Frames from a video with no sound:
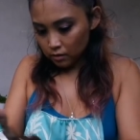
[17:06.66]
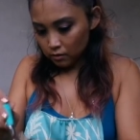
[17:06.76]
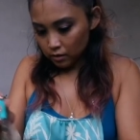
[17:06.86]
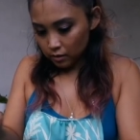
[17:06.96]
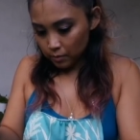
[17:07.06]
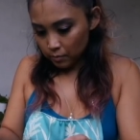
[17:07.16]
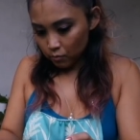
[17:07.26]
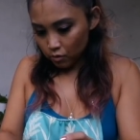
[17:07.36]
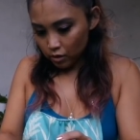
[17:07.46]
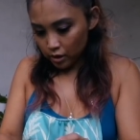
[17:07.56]
a little bit
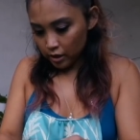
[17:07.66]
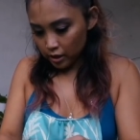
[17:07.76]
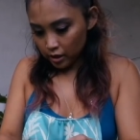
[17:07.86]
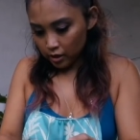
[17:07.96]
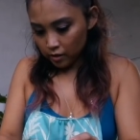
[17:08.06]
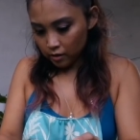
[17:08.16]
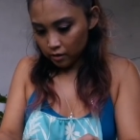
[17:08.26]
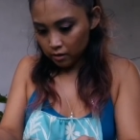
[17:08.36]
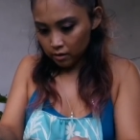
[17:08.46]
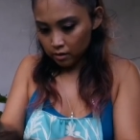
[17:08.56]
more here.
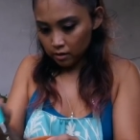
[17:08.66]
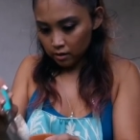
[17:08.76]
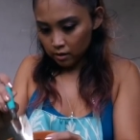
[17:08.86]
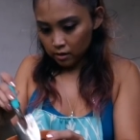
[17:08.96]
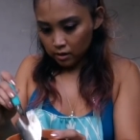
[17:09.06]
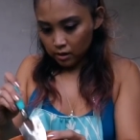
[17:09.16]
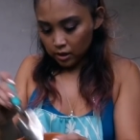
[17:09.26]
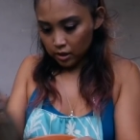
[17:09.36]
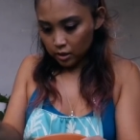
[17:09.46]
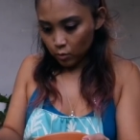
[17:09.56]

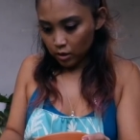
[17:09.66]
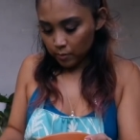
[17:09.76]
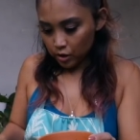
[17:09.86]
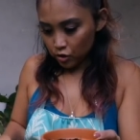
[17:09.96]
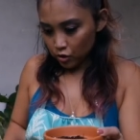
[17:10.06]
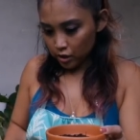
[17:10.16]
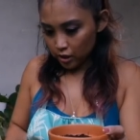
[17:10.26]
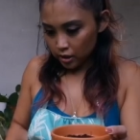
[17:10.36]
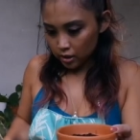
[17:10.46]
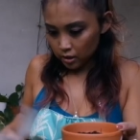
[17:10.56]
Just want to make sure
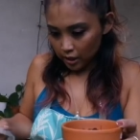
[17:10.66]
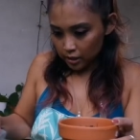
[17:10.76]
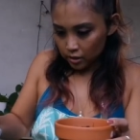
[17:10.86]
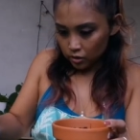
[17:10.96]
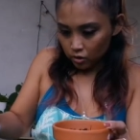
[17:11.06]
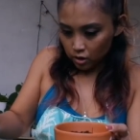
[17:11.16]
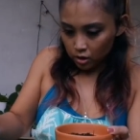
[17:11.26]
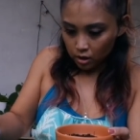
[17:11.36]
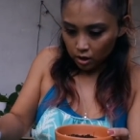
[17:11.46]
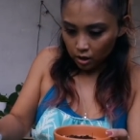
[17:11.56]
he's nice and
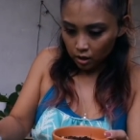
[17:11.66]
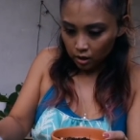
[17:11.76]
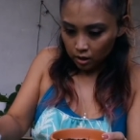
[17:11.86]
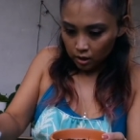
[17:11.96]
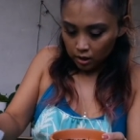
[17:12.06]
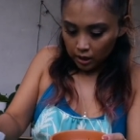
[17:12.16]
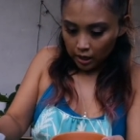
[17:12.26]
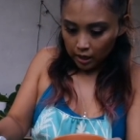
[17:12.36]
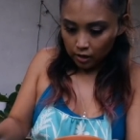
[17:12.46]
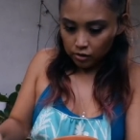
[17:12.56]
secure,
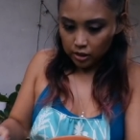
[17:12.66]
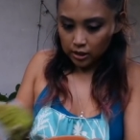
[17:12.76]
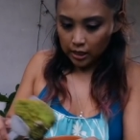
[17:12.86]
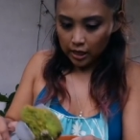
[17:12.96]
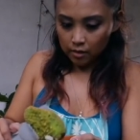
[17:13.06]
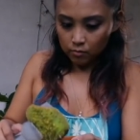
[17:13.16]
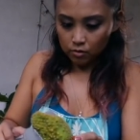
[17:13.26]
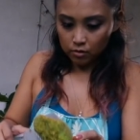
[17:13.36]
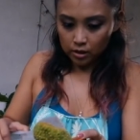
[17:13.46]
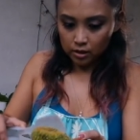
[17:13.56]
and I'll just let him
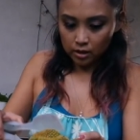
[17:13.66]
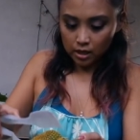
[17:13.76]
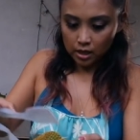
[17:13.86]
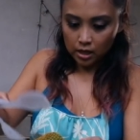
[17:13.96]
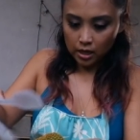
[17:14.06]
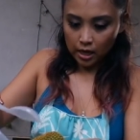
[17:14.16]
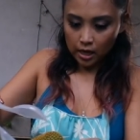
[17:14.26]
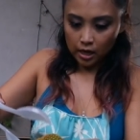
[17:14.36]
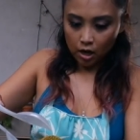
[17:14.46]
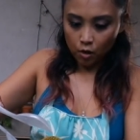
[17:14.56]
do his thing.
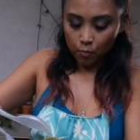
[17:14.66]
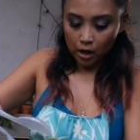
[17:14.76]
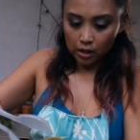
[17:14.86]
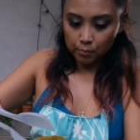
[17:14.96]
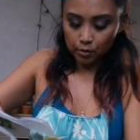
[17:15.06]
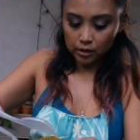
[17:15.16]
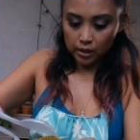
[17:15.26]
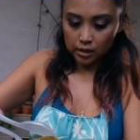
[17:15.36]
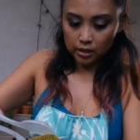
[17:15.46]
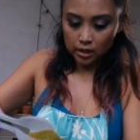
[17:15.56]
And I'll probably put
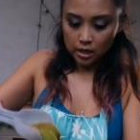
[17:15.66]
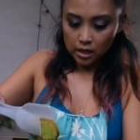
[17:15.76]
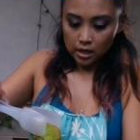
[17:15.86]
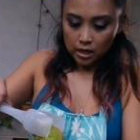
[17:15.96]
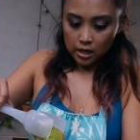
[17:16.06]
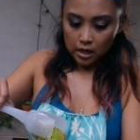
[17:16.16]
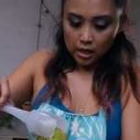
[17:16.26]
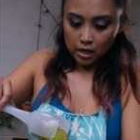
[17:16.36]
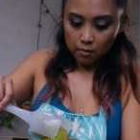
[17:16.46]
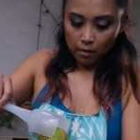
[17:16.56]
this
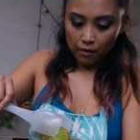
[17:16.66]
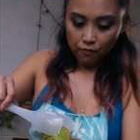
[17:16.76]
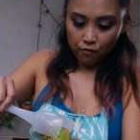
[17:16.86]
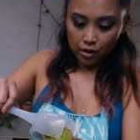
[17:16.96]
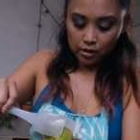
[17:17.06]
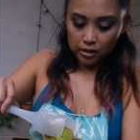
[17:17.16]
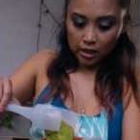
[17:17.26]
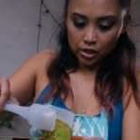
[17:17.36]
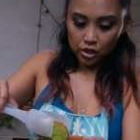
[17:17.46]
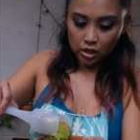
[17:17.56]
in my front
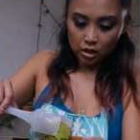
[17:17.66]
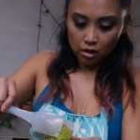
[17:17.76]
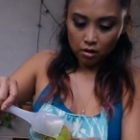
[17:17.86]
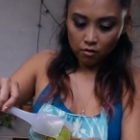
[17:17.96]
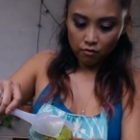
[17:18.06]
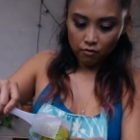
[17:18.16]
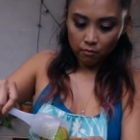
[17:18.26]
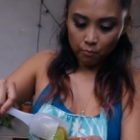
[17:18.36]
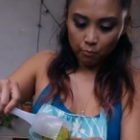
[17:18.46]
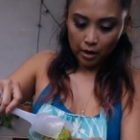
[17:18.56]
section of
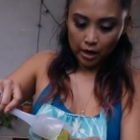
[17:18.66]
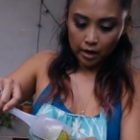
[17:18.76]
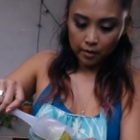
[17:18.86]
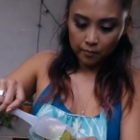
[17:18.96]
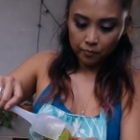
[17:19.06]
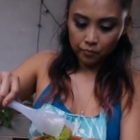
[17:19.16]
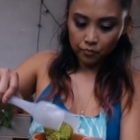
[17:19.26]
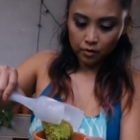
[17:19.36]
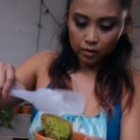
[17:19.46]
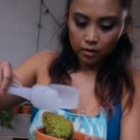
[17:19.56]
my
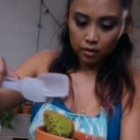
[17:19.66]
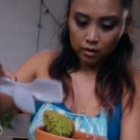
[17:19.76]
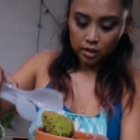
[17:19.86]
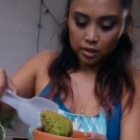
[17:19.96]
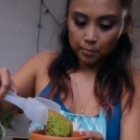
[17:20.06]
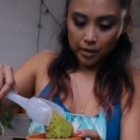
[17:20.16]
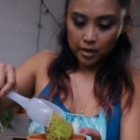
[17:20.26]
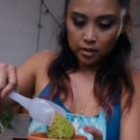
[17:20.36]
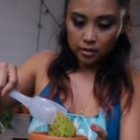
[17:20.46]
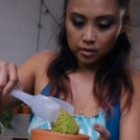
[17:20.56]

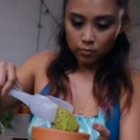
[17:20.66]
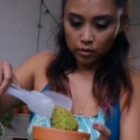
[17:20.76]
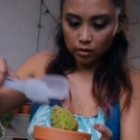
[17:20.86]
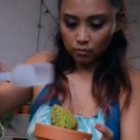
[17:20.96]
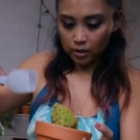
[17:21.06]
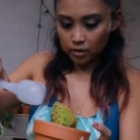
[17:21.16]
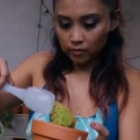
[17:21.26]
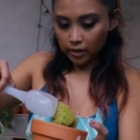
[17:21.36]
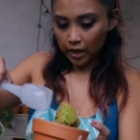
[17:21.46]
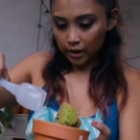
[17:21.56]
space with the rest
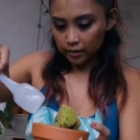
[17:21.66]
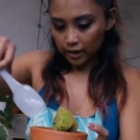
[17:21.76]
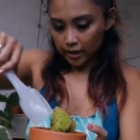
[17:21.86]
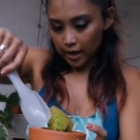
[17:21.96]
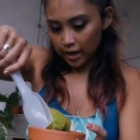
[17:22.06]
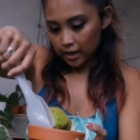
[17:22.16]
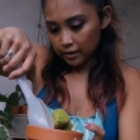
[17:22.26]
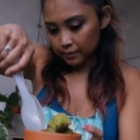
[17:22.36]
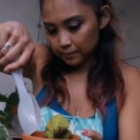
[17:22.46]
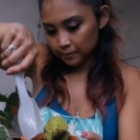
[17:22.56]
of the cacti gang.